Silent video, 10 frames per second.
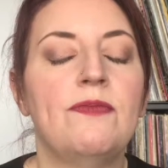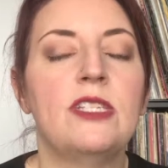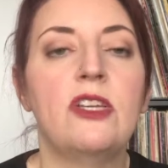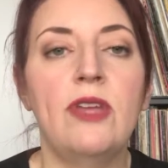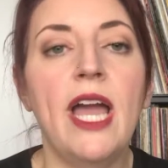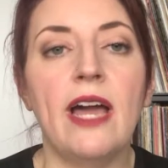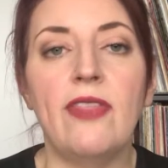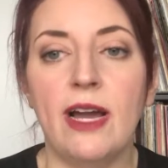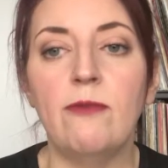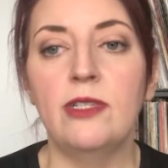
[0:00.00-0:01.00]
So yeah,
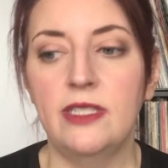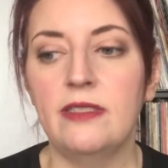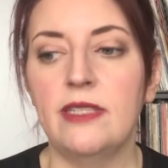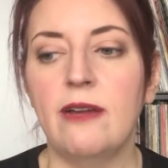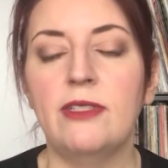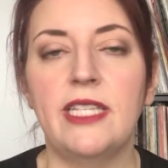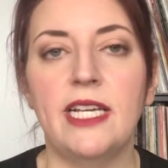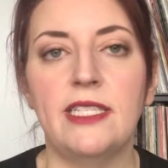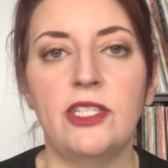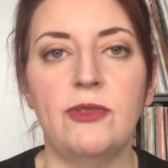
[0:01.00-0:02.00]
that was
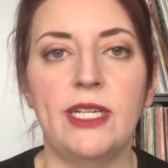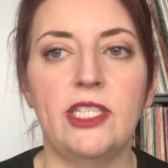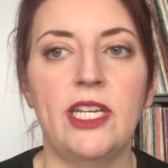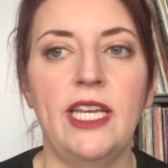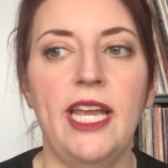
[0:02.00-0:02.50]
that situation.